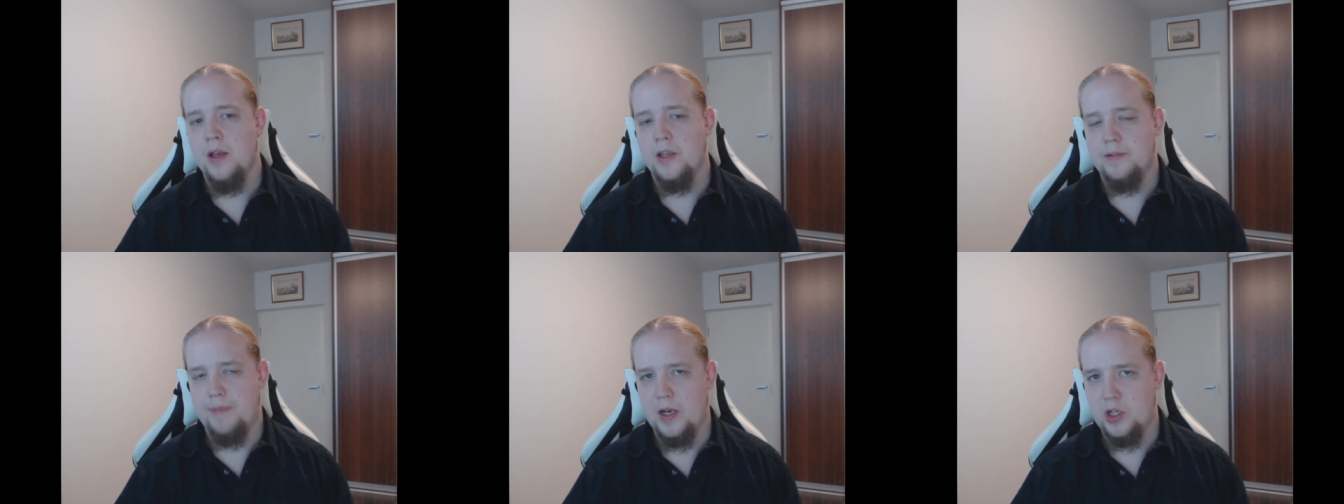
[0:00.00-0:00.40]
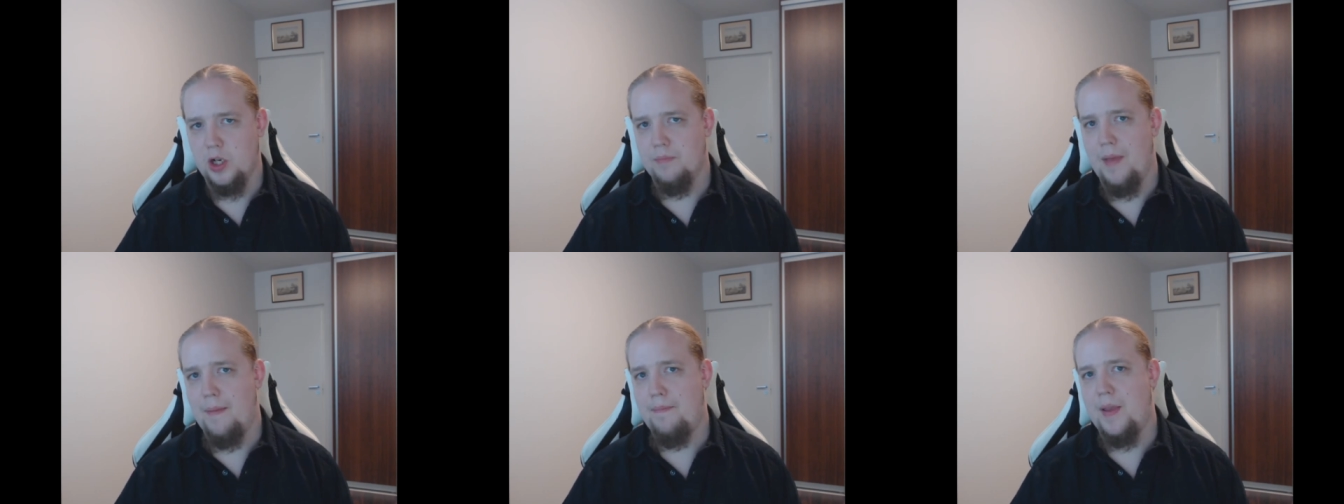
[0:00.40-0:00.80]

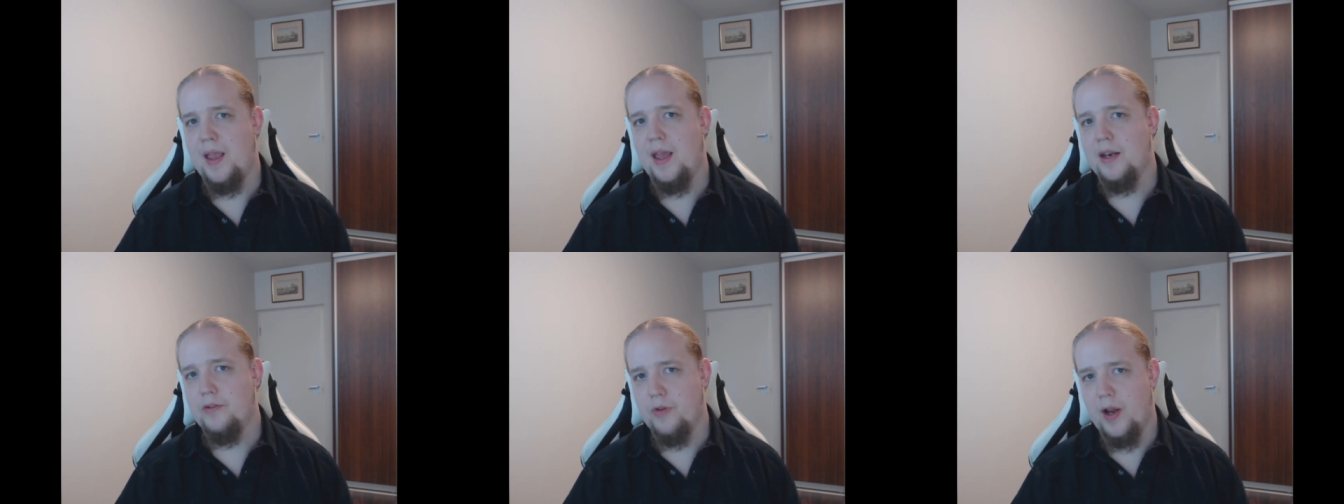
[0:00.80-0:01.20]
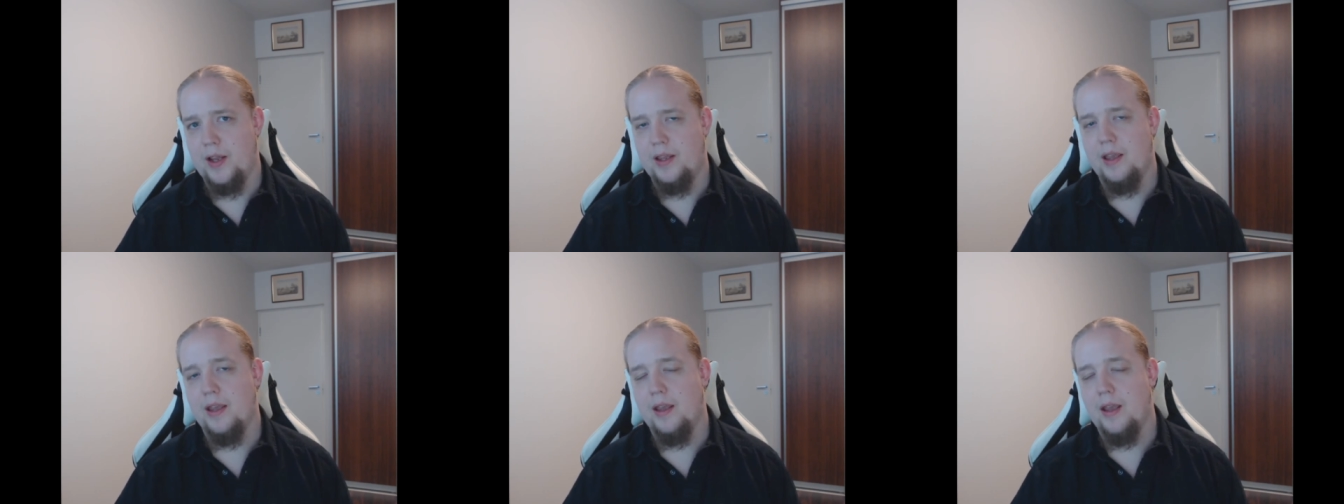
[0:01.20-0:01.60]
spatial mapping and
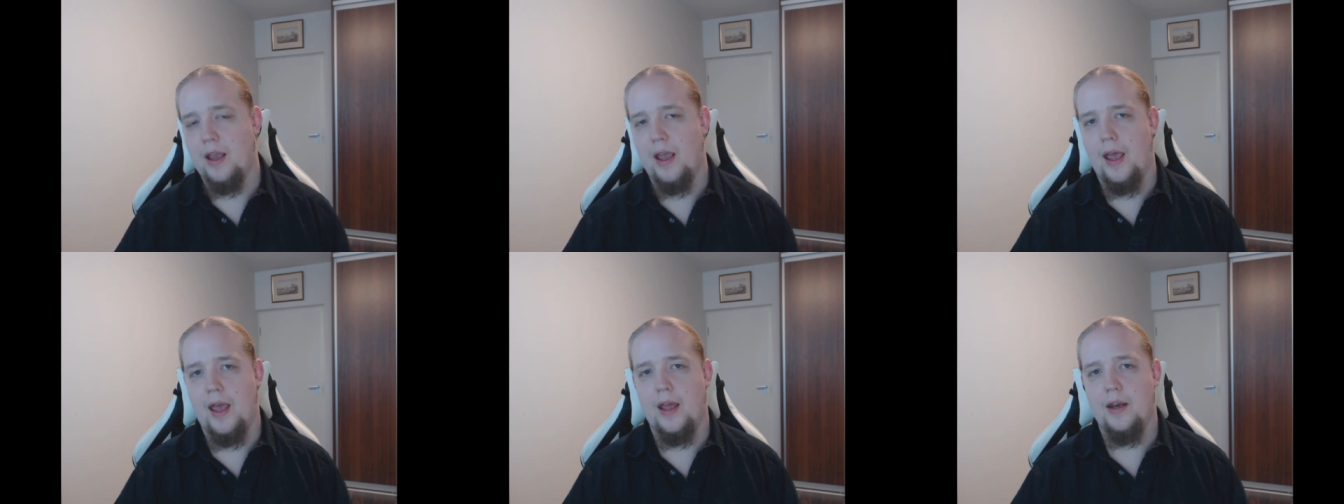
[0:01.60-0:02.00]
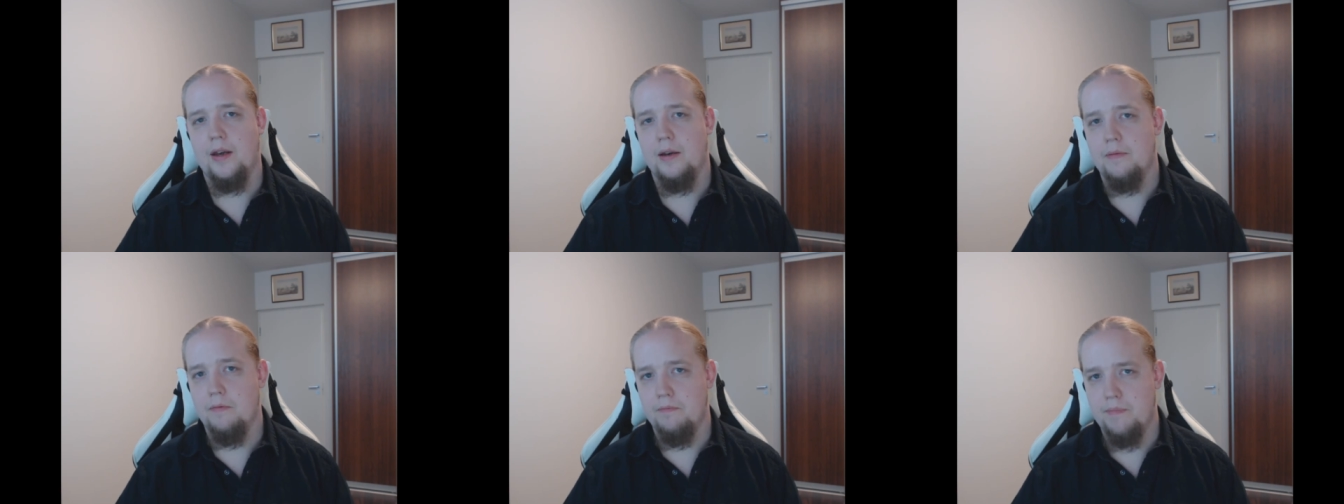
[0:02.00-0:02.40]
tracking
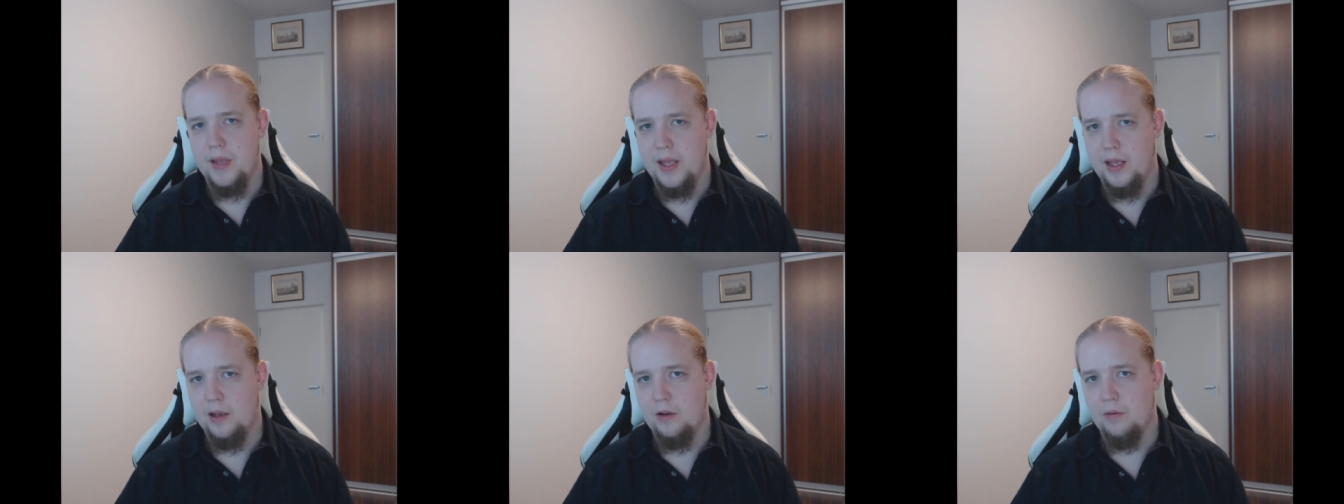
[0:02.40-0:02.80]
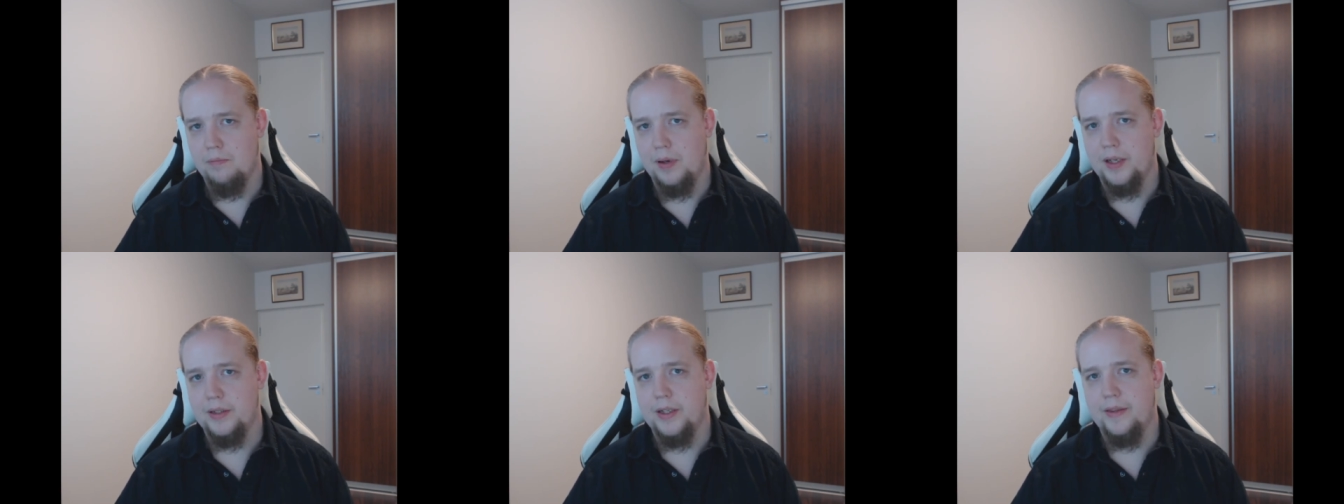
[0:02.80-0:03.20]
and being
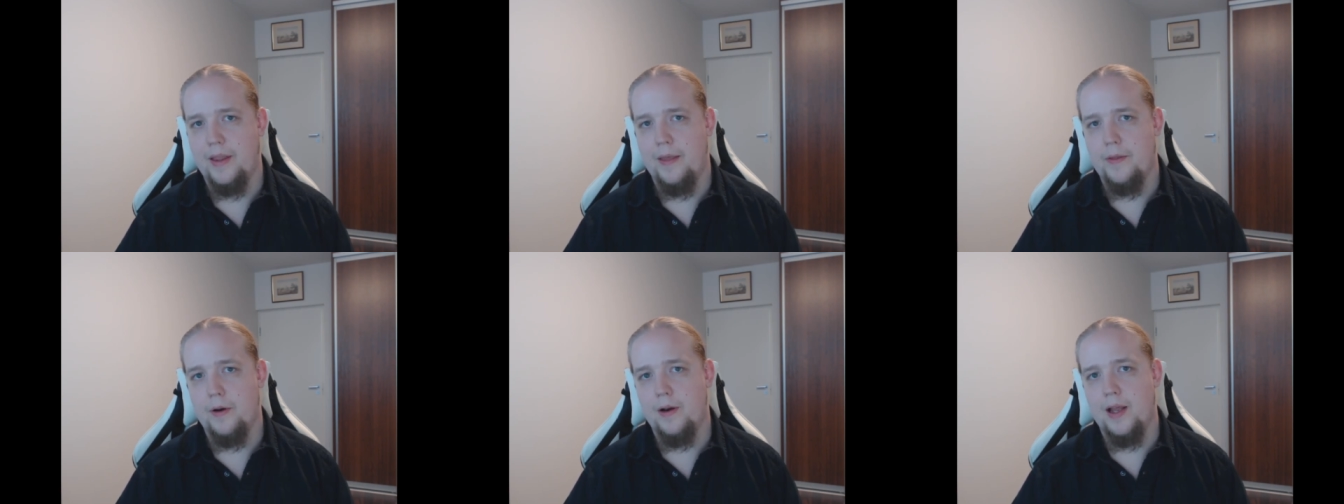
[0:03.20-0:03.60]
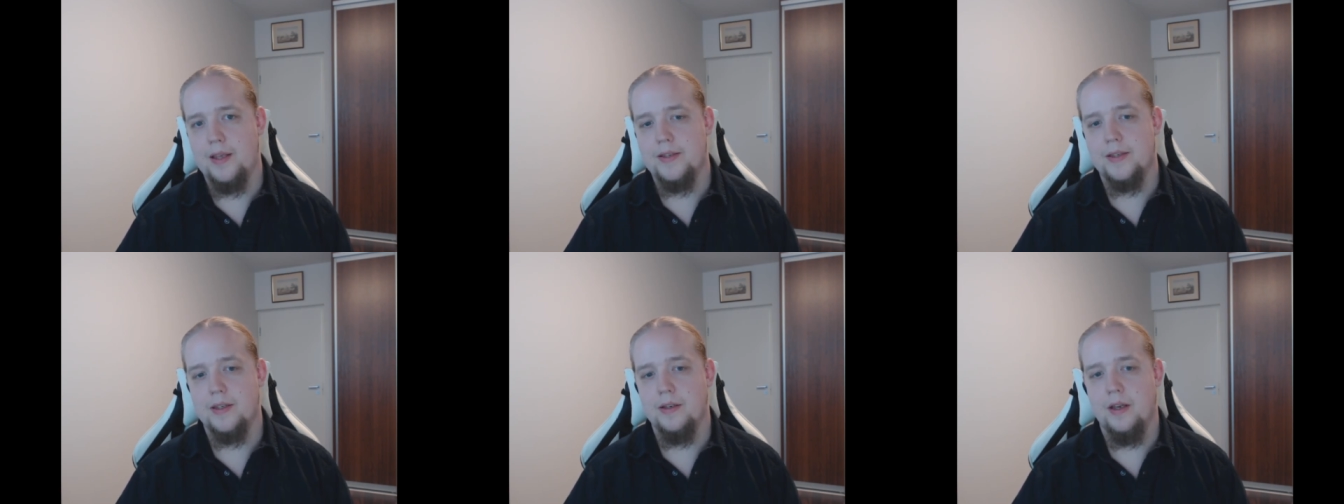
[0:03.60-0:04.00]
completely
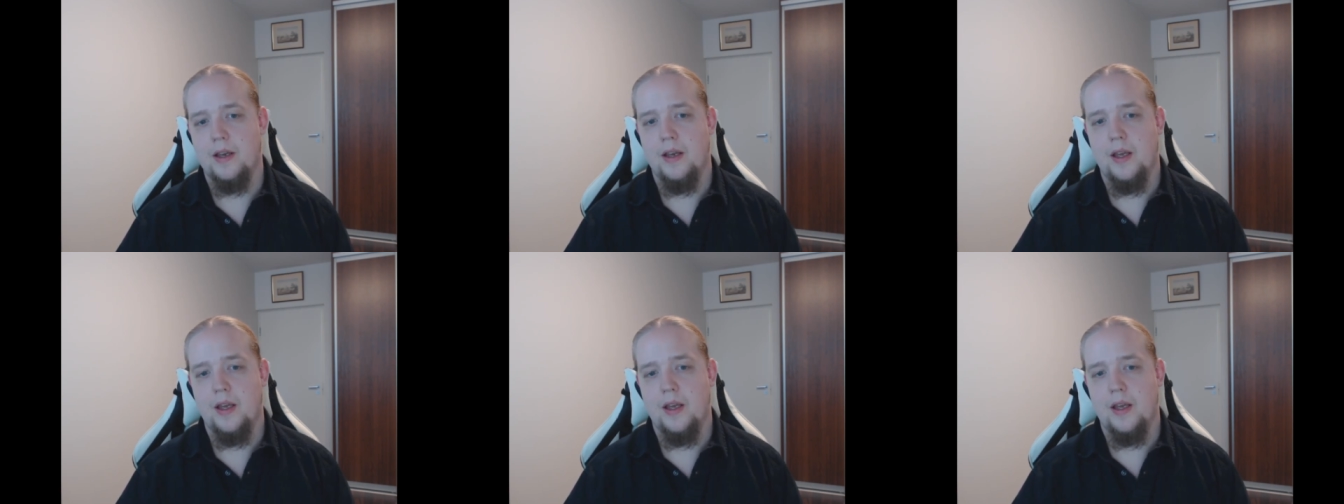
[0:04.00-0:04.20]
tetherless.